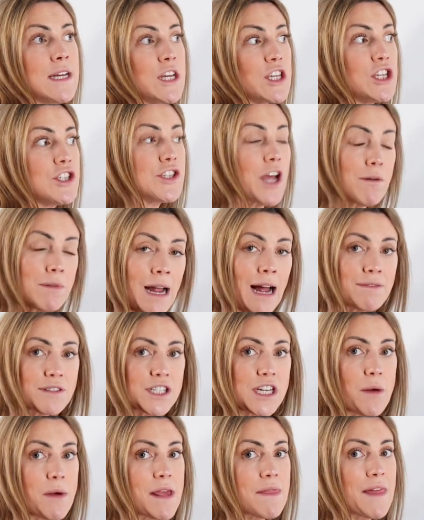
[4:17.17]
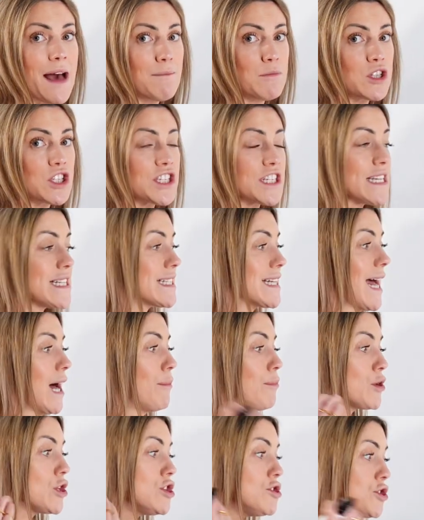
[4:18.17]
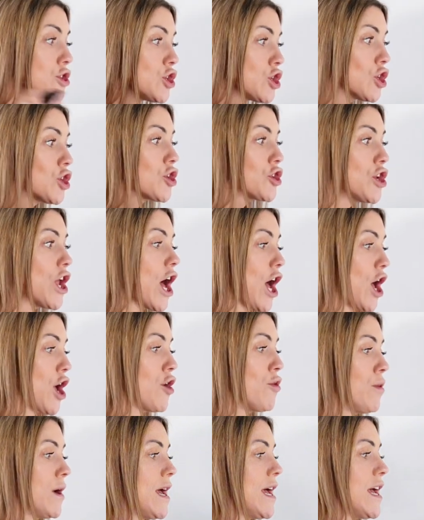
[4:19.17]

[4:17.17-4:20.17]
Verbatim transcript: You don't have to know it in that much detail, but you should know